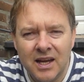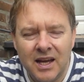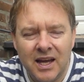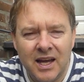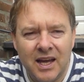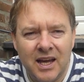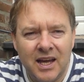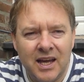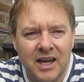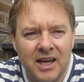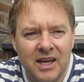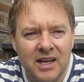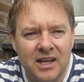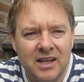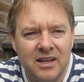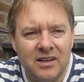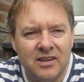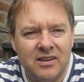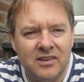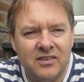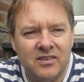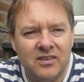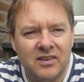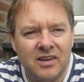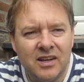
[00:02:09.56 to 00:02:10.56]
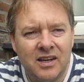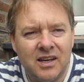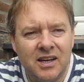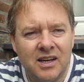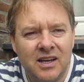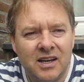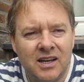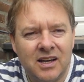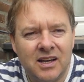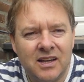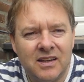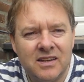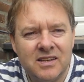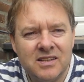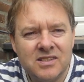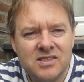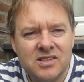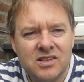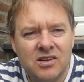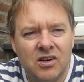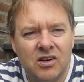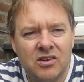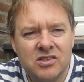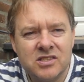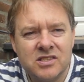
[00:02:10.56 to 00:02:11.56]
And this
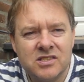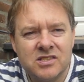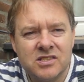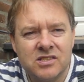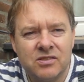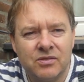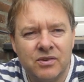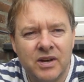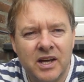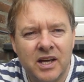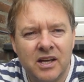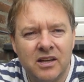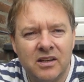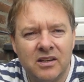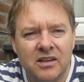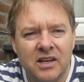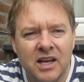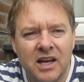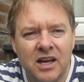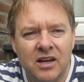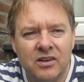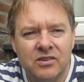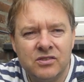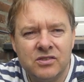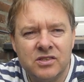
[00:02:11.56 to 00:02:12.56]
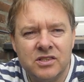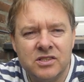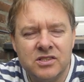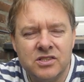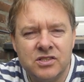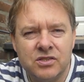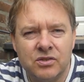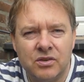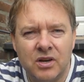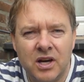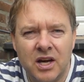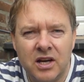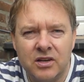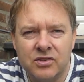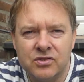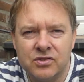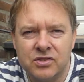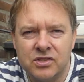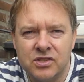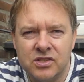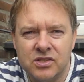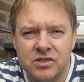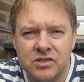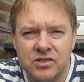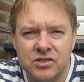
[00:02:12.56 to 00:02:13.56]
costs around 100 to
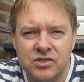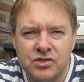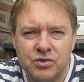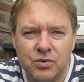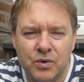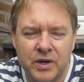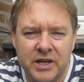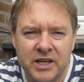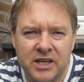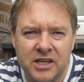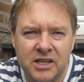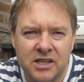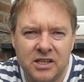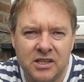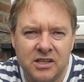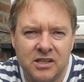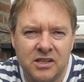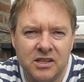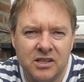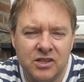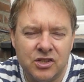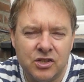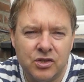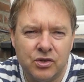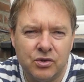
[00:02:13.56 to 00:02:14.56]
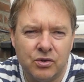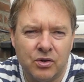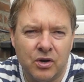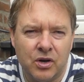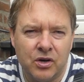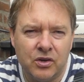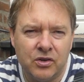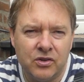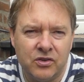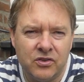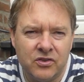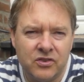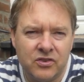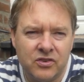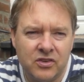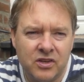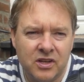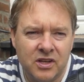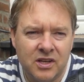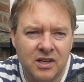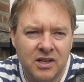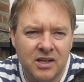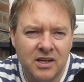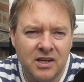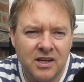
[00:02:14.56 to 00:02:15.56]
120 euros
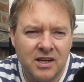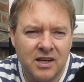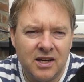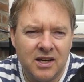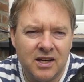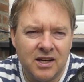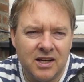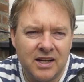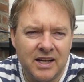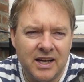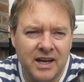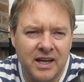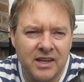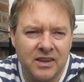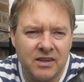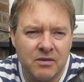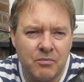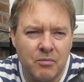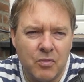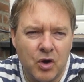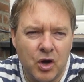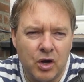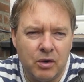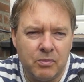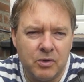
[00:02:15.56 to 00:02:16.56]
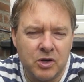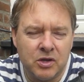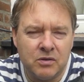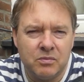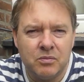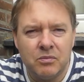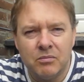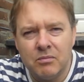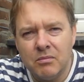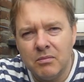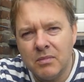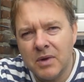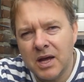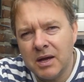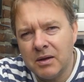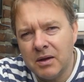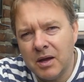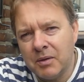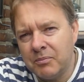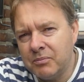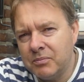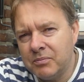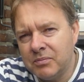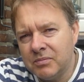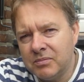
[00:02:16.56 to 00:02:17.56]
at the moment.
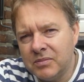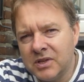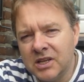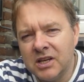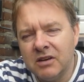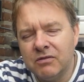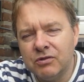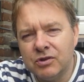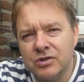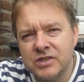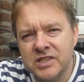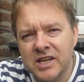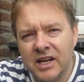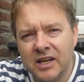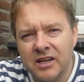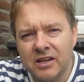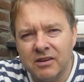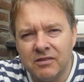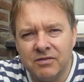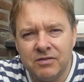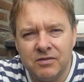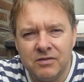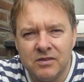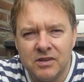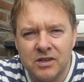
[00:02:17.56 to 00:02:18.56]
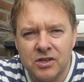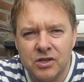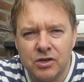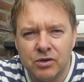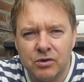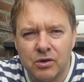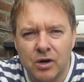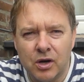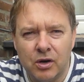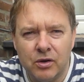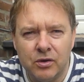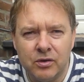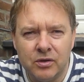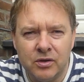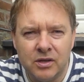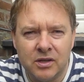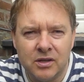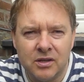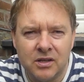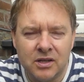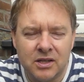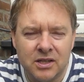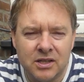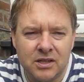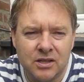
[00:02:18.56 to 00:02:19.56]
Give or take a euro
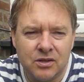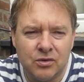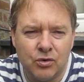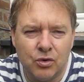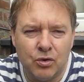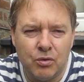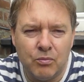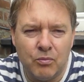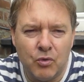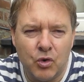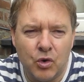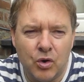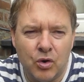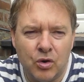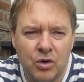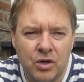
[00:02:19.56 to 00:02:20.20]
or more.